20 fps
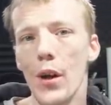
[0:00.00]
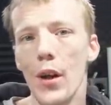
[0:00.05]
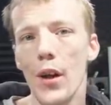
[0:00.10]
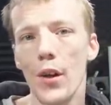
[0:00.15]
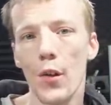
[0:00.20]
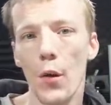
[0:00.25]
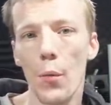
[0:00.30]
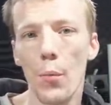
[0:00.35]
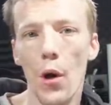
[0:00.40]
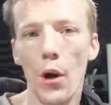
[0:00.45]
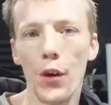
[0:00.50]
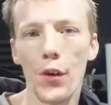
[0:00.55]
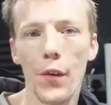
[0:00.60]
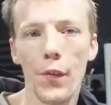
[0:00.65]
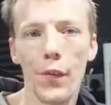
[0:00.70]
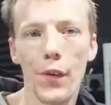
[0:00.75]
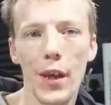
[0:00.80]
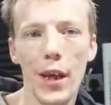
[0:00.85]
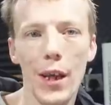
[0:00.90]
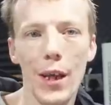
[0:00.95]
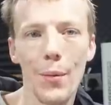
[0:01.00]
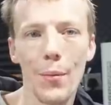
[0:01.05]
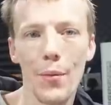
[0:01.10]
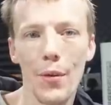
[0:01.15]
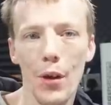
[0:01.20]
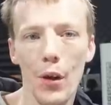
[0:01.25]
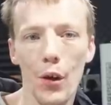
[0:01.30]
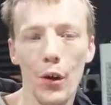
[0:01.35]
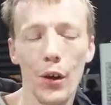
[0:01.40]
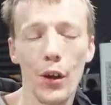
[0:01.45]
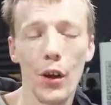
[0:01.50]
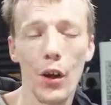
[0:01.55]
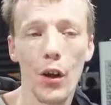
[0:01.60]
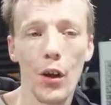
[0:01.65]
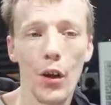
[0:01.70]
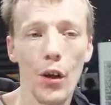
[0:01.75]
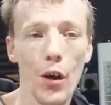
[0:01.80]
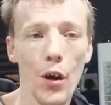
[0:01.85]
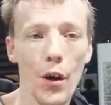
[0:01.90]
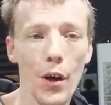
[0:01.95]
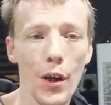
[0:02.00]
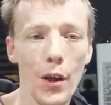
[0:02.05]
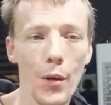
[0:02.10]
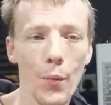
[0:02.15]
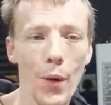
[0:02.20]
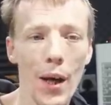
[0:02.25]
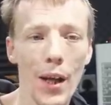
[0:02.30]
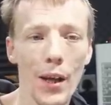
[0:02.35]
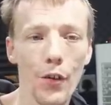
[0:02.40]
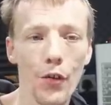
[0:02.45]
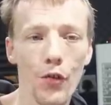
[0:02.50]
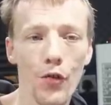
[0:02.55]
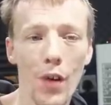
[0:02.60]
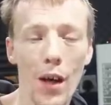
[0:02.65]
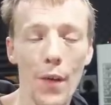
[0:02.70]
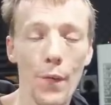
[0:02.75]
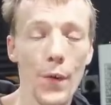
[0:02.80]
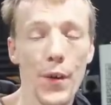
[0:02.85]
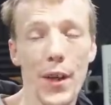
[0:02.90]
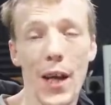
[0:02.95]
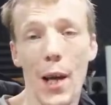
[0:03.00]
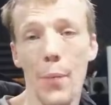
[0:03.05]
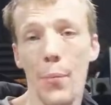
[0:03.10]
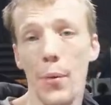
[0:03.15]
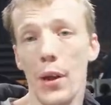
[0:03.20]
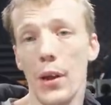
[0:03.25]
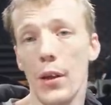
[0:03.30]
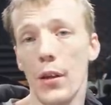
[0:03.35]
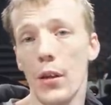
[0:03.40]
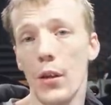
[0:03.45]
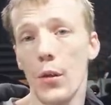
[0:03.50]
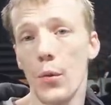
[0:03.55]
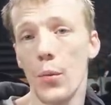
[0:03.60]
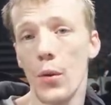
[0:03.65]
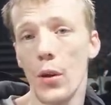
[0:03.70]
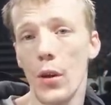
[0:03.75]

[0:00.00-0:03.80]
So it might have seemed like I went straight for the APU